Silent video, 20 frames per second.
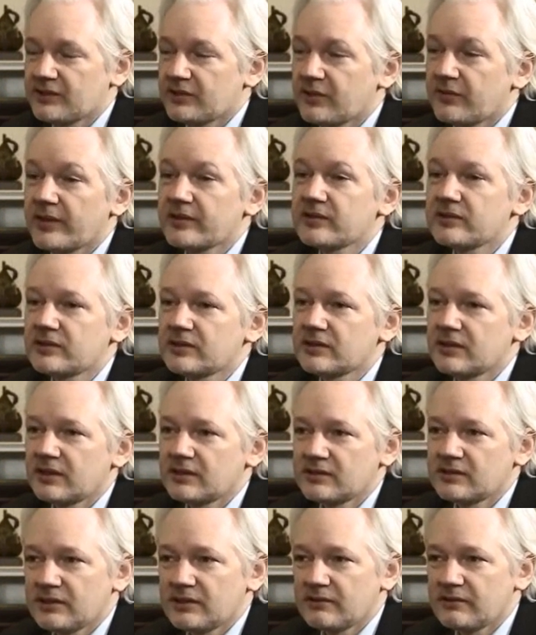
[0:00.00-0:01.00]
So that's
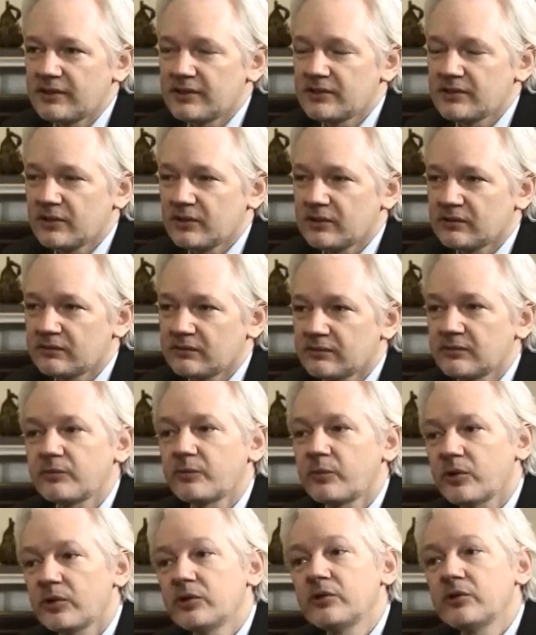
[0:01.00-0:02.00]
a series
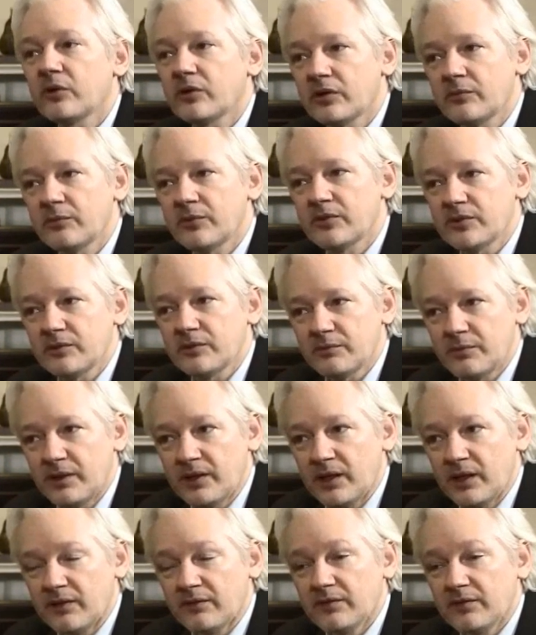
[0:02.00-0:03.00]
of Word documents and
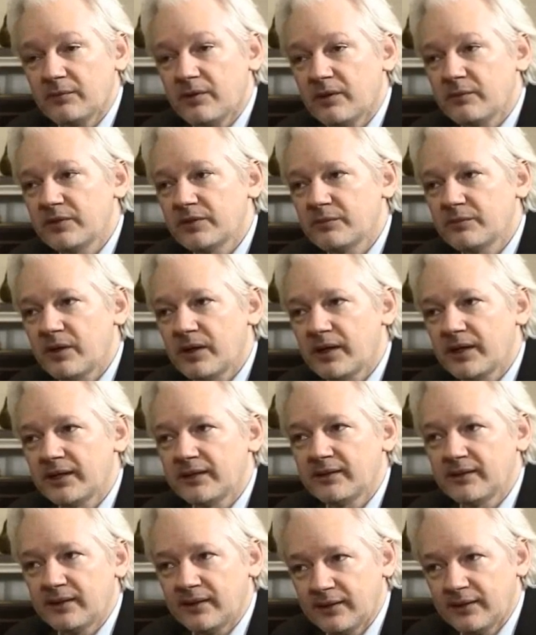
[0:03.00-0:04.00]
PDFs published
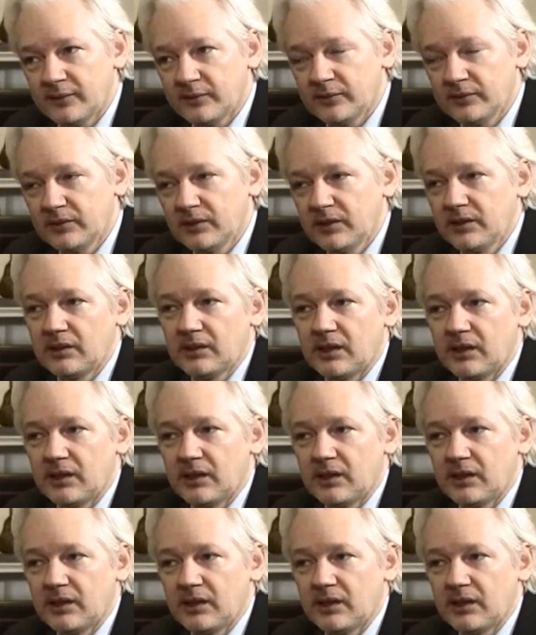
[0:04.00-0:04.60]
by The Hill,